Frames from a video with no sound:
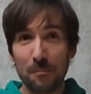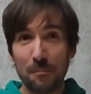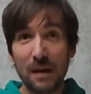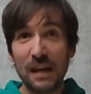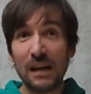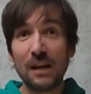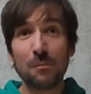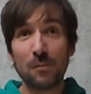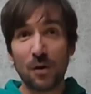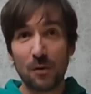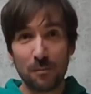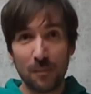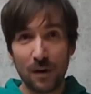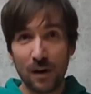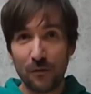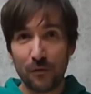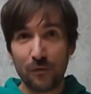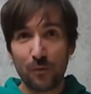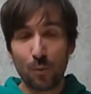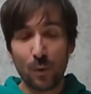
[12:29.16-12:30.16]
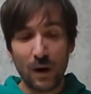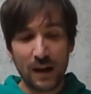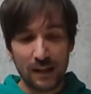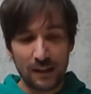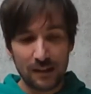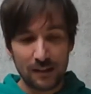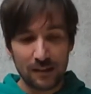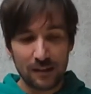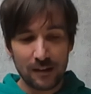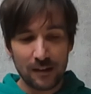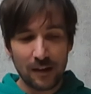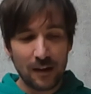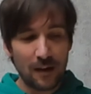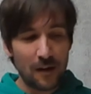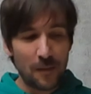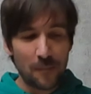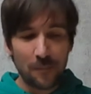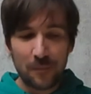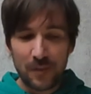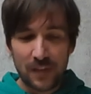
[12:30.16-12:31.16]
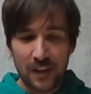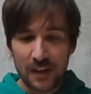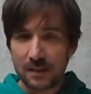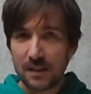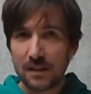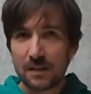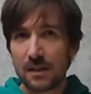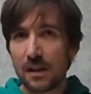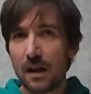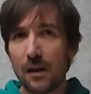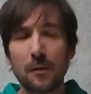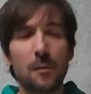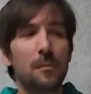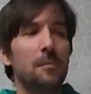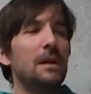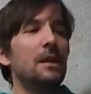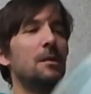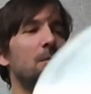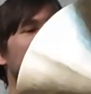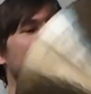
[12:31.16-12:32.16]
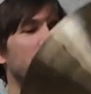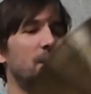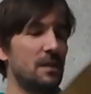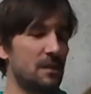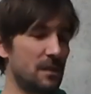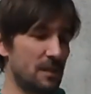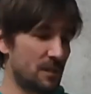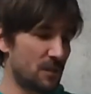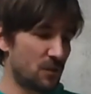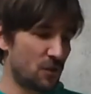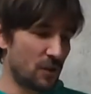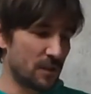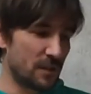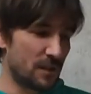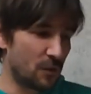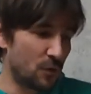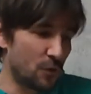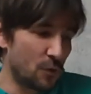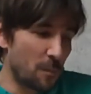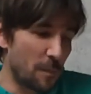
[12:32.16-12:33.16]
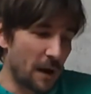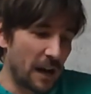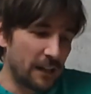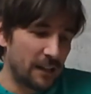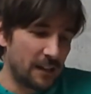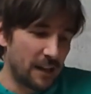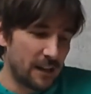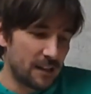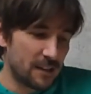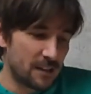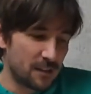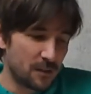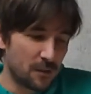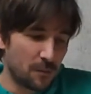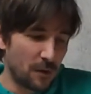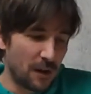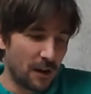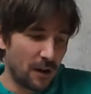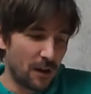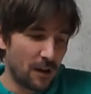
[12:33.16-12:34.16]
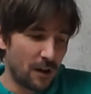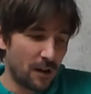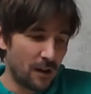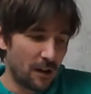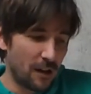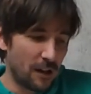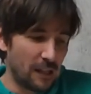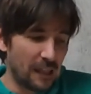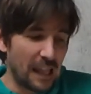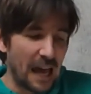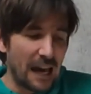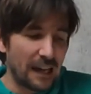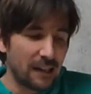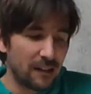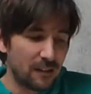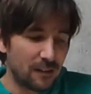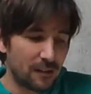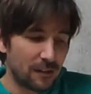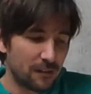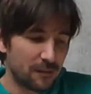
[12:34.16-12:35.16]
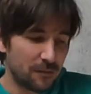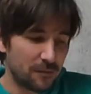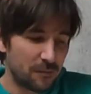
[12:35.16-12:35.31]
minimum of weight. This is not a minimum. This is just, to my taste, light.